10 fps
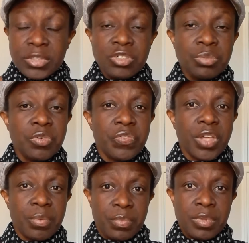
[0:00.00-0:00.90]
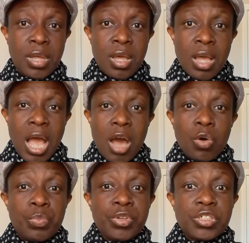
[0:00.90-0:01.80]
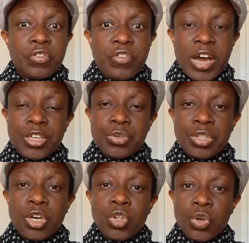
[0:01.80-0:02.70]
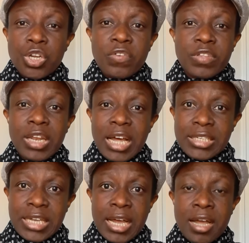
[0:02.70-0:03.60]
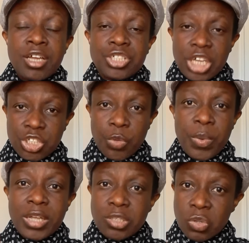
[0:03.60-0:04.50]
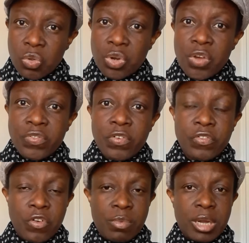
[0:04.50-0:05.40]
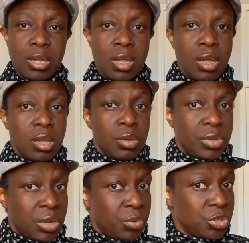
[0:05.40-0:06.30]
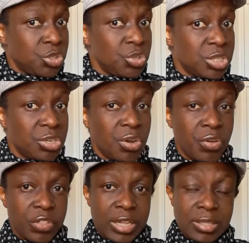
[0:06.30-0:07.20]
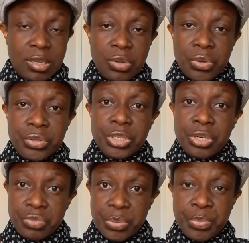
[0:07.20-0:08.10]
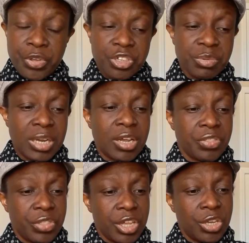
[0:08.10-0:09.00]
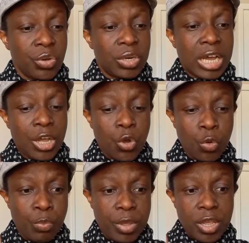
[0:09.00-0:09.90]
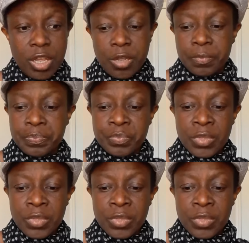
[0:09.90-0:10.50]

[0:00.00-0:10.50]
Remove them. I will beautify you. The glory of the latter shall surpass the glory of the former. And I was using all that, the Lord rebuked me, and I thank God I obey Him.